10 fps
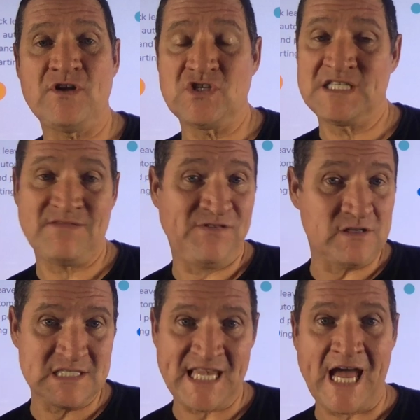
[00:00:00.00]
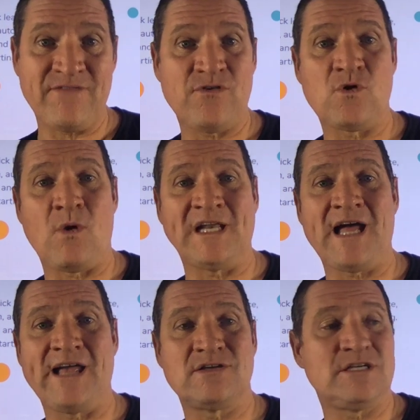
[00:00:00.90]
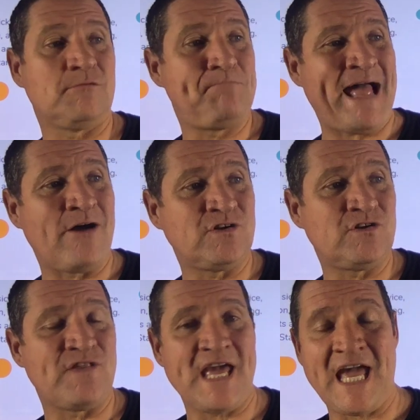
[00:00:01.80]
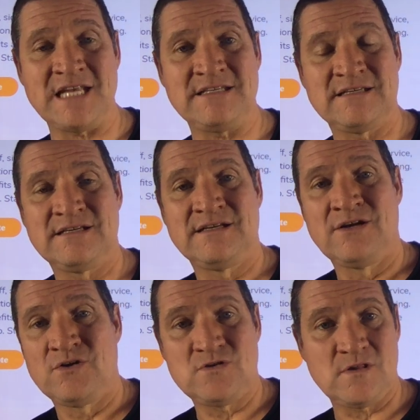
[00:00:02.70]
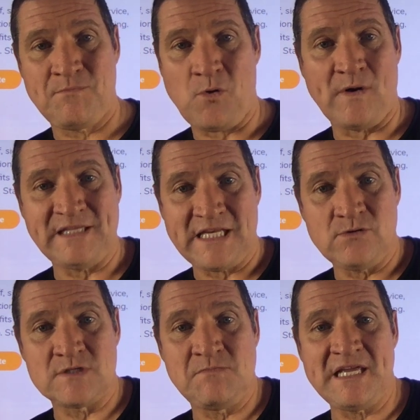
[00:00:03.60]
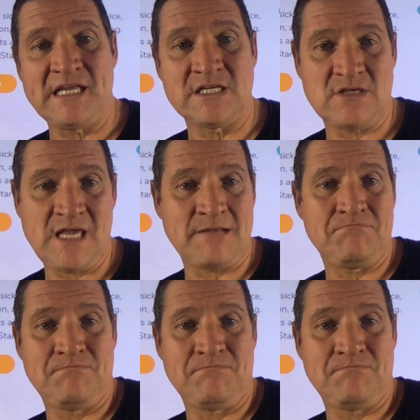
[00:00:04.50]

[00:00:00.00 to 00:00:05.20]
Just feel sad for the one guy because he got pounded on the head to the point that he was bleeding. So he had